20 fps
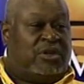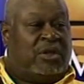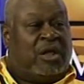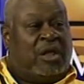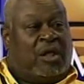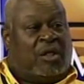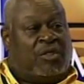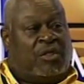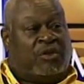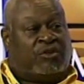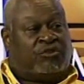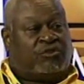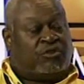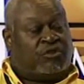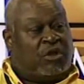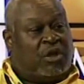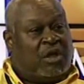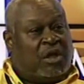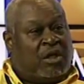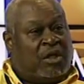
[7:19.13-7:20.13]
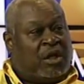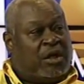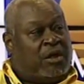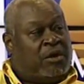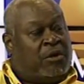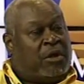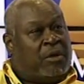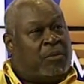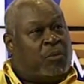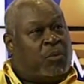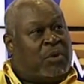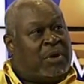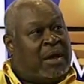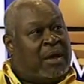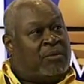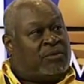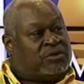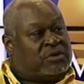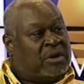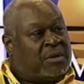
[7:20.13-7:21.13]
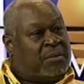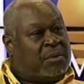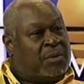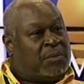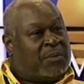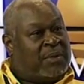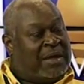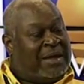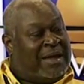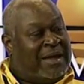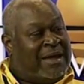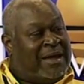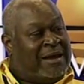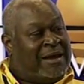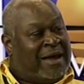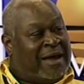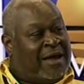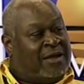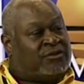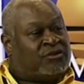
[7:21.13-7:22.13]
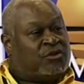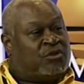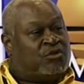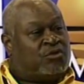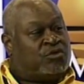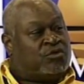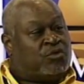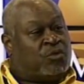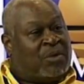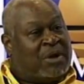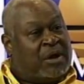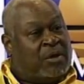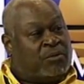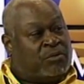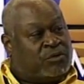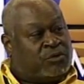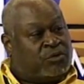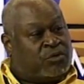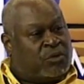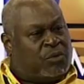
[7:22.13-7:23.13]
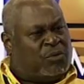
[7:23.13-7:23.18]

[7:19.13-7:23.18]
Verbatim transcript: Mm -hmm. There's it, it, when I was coming up, they had high schools where it was